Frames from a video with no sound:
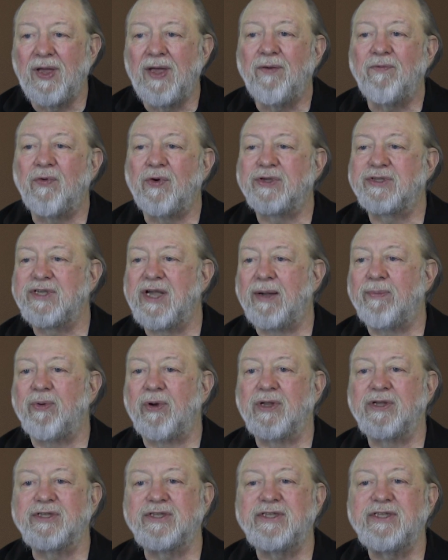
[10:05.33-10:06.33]
For
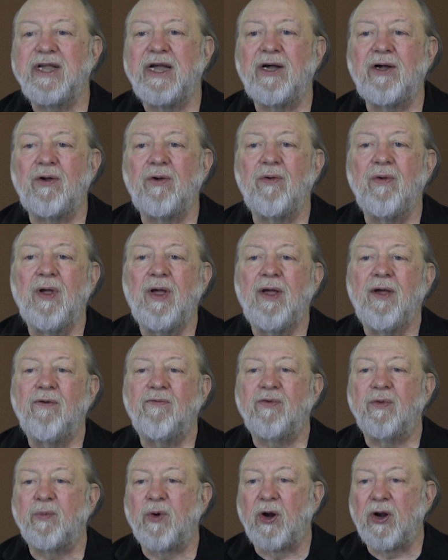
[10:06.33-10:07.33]
example, a cell
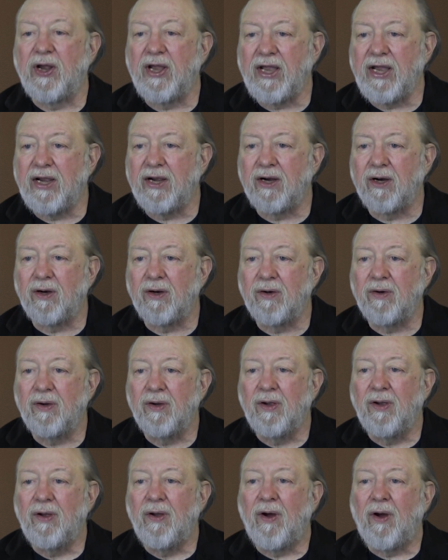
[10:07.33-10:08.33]
from our hair
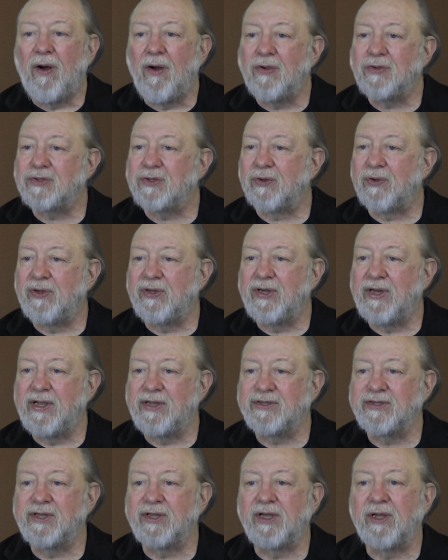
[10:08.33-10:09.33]
also
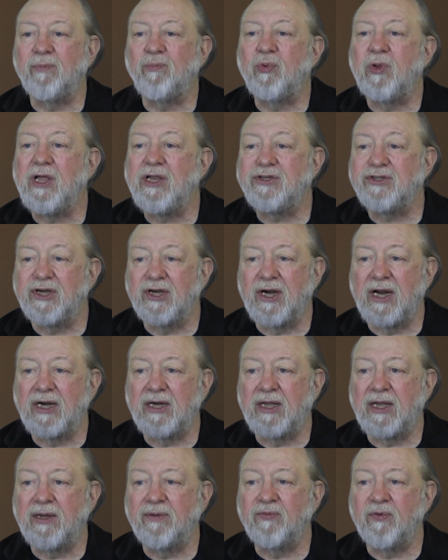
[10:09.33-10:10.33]
contains the complete
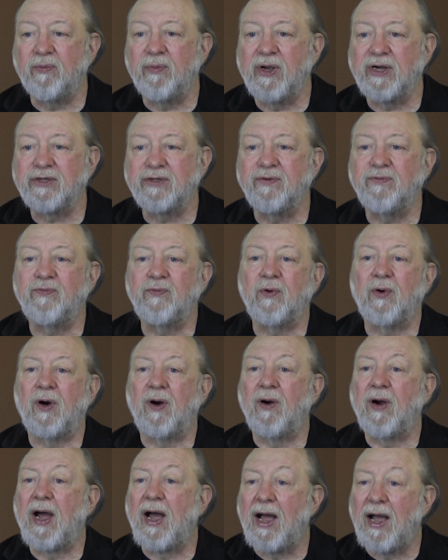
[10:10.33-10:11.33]
genetic information for
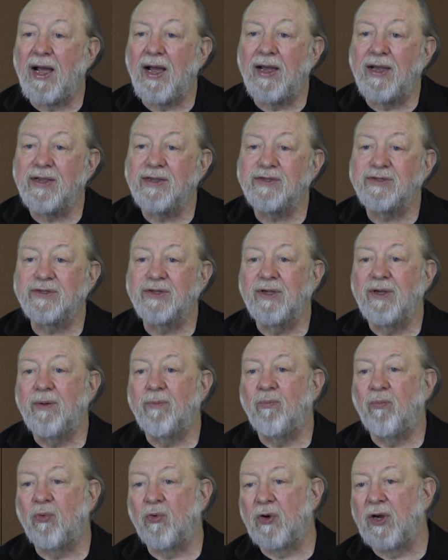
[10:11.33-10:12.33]
our eyes,
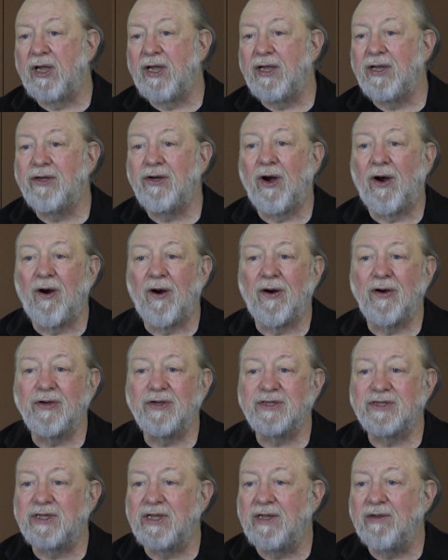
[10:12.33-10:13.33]
brain,
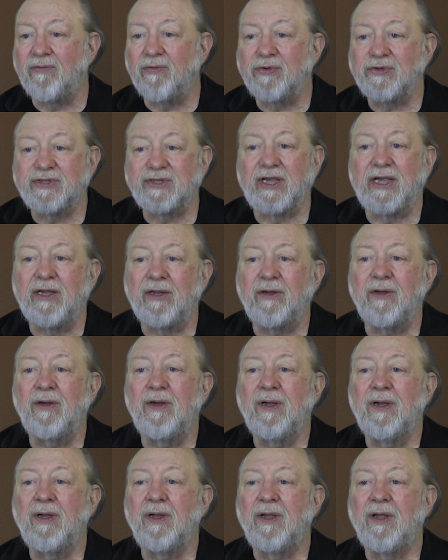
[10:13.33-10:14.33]
heart, liver, skin,
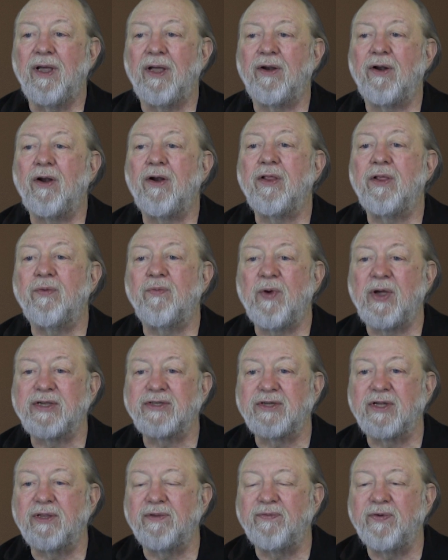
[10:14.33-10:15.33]
and all of the
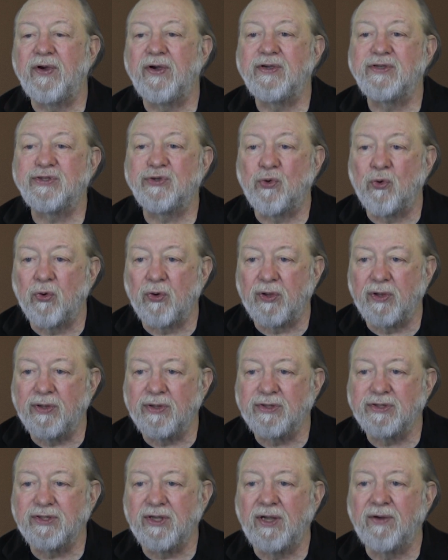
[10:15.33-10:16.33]
rest of the various
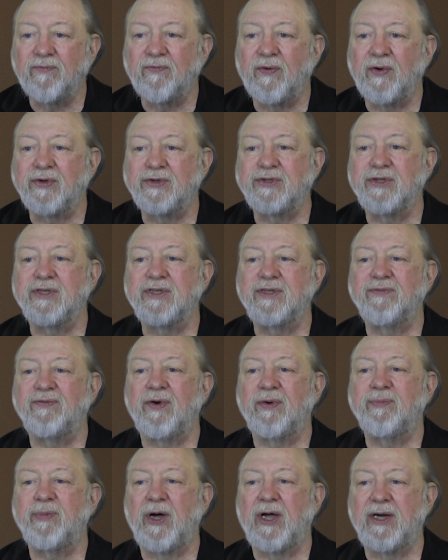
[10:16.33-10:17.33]
organs and functions of
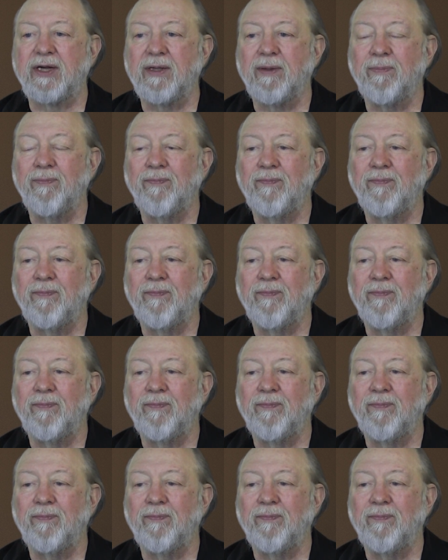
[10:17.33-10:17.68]
our body.